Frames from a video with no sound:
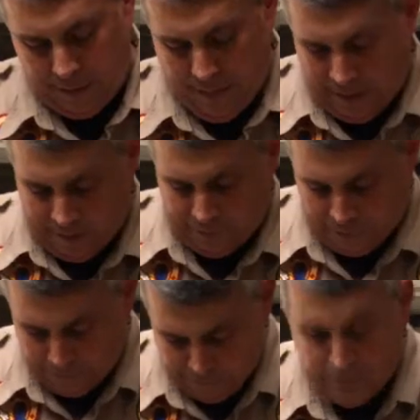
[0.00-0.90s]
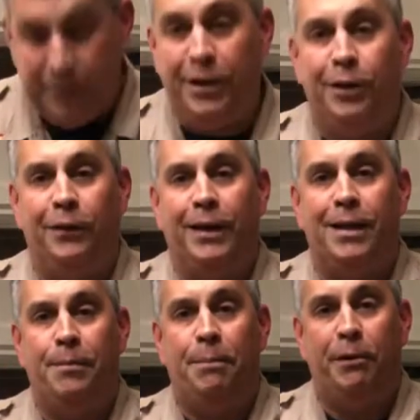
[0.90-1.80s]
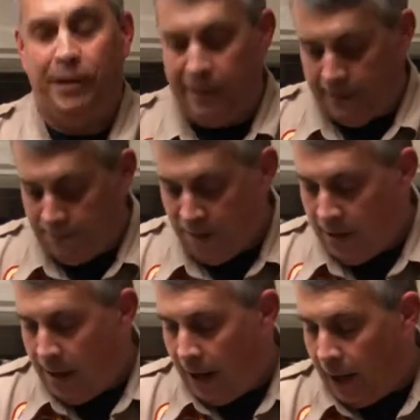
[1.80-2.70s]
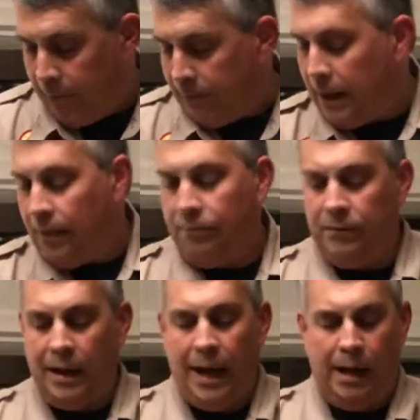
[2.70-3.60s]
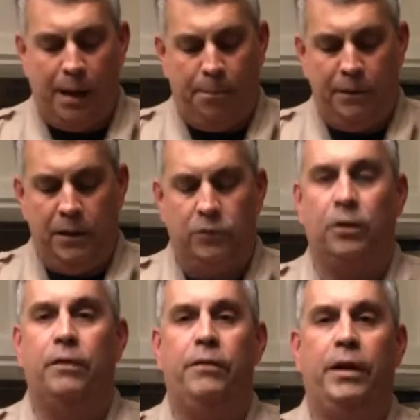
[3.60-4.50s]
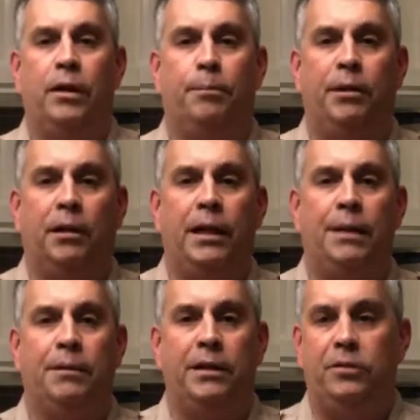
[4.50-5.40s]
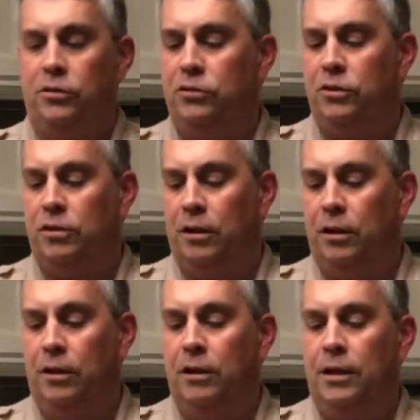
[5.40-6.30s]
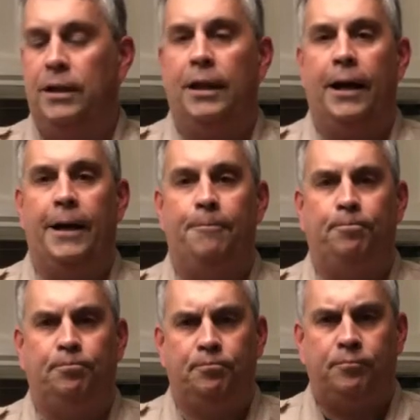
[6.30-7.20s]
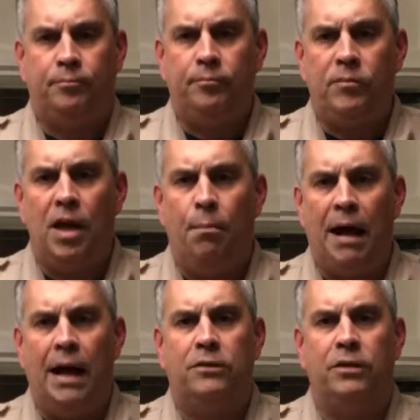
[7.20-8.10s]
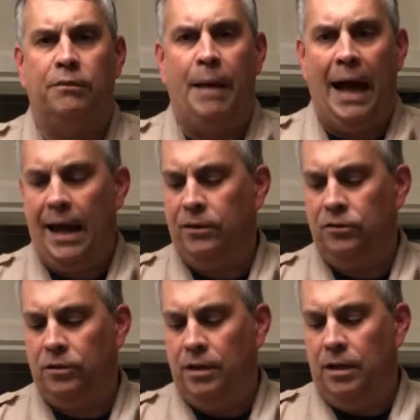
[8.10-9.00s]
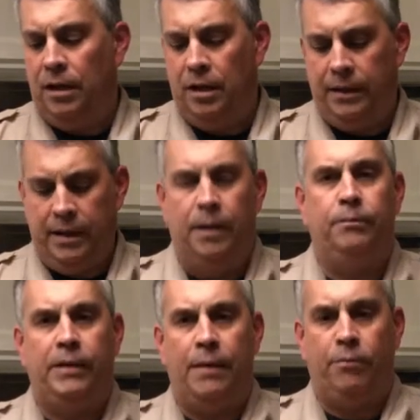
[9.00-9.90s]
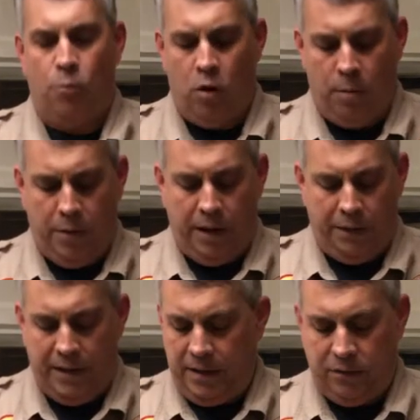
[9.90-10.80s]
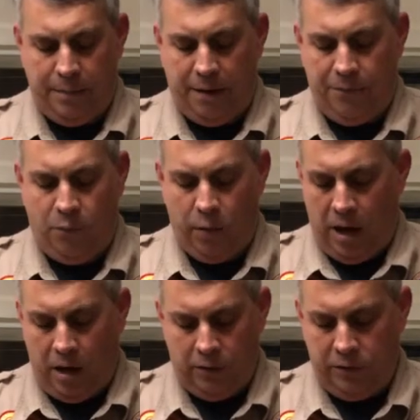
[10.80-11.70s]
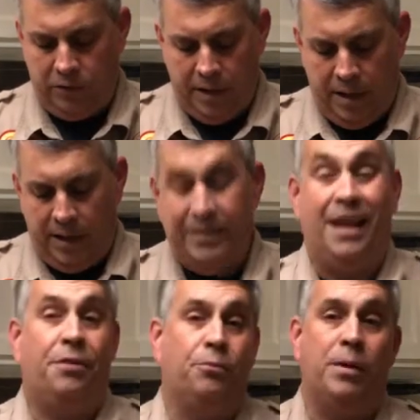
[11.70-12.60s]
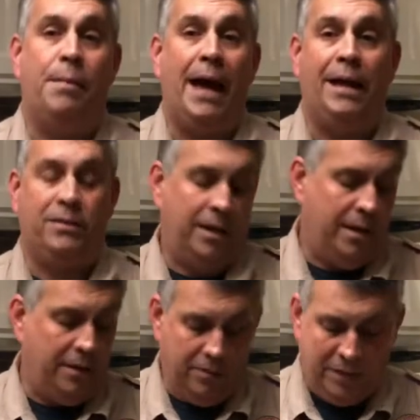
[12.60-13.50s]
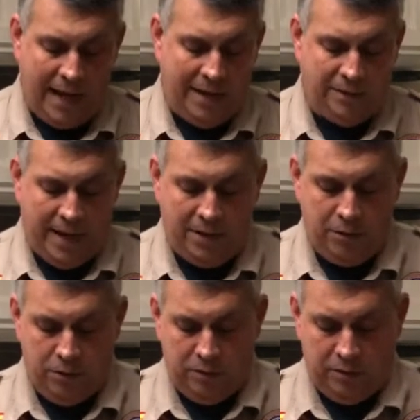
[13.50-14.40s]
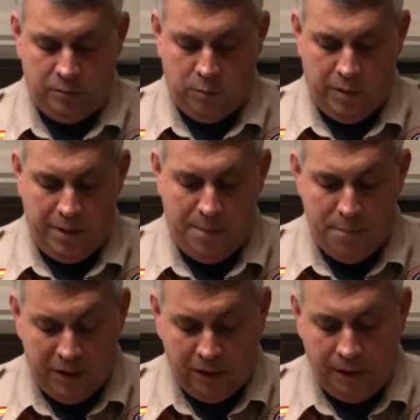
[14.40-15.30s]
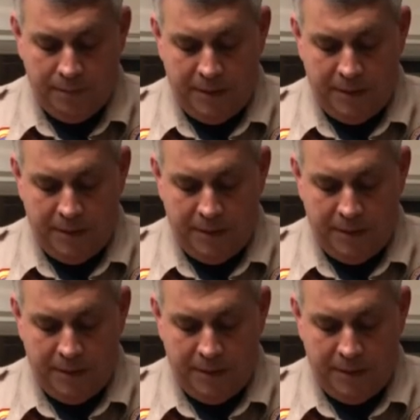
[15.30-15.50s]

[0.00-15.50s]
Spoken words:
the amount of material that can be put in here. Now, I'll put this on the video and put a link, but this is just a little a box of bags that came from Walmart. I think it's about $4. It's got 3 bags in it. The size that I use is the one in the middle,